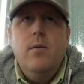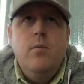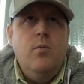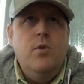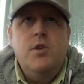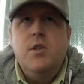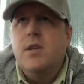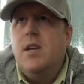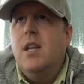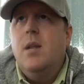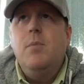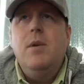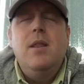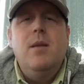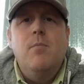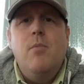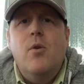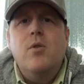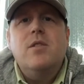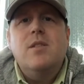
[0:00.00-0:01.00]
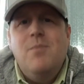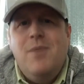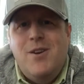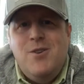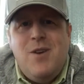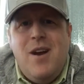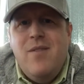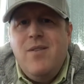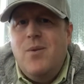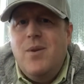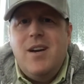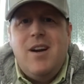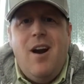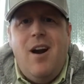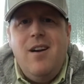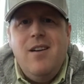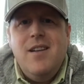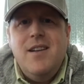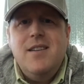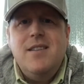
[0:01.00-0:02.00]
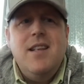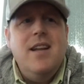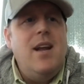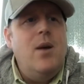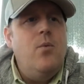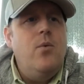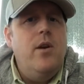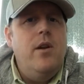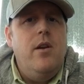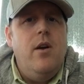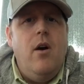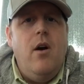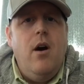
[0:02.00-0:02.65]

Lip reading: which is going to be the most of my driving regardless than I would